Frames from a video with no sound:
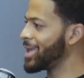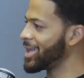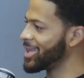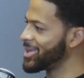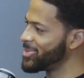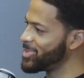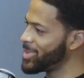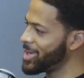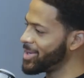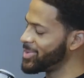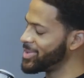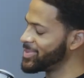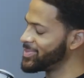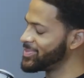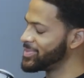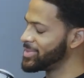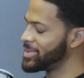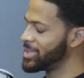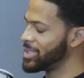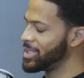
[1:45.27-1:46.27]
Thank you, Mama.
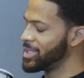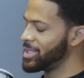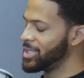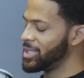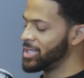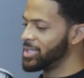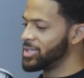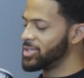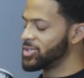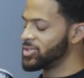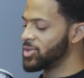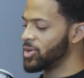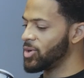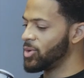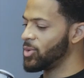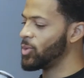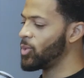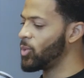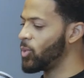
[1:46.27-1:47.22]
So,